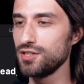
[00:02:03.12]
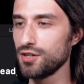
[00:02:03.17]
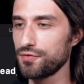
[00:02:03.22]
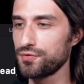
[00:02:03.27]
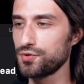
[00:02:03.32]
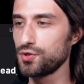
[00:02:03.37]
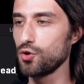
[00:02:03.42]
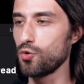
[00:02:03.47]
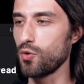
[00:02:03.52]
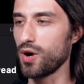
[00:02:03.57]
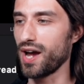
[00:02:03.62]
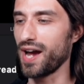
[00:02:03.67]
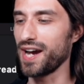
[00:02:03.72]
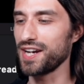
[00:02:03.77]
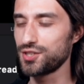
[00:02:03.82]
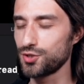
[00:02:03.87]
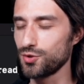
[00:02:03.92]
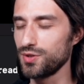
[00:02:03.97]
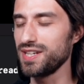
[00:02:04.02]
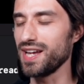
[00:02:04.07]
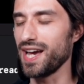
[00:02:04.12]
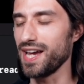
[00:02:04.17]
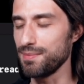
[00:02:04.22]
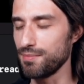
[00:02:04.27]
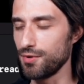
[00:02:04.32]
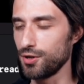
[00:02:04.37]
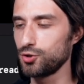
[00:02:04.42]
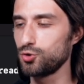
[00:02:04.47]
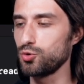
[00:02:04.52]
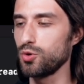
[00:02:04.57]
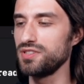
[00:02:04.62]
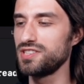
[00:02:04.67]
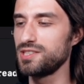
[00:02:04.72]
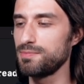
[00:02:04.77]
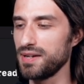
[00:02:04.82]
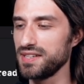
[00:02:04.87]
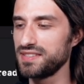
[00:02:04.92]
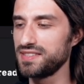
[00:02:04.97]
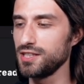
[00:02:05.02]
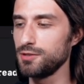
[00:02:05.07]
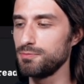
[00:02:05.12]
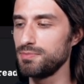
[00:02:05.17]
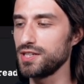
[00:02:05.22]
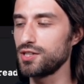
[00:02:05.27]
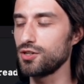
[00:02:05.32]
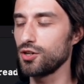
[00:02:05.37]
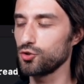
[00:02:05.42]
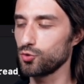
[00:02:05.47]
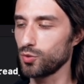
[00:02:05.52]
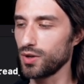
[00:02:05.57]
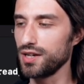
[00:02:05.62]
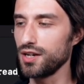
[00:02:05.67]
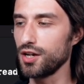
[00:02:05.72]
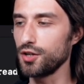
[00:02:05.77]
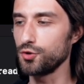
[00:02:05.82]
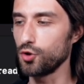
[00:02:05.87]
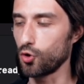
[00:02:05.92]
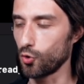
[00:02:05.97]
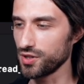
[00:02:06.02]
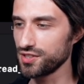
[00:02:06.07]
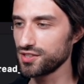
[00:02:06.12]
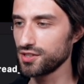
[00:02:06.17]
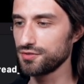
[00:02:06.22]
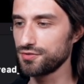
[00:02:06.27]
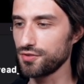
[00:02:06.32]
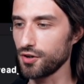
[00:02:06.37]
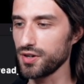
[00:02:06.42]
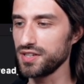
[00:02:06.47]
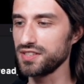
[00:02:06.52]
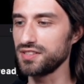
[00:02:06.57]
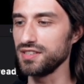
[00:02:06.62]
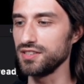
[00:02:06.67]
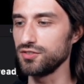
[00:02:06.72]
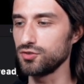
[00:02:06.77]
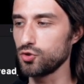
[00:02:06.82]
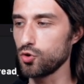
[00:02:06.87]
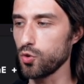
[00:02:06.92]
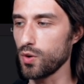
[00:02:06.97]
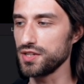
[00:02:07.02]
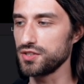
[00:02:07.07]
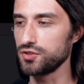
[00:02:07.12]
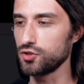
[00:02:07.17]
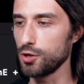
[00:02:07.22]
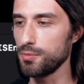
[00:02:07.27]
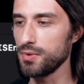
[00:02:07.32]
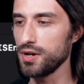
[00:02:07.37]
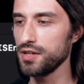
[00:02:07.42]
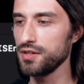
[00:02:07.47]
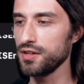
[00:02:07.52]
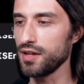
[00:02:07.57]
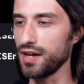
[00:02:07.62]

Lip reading: of you were actually able to anticipate it because, the reason for it is quite common.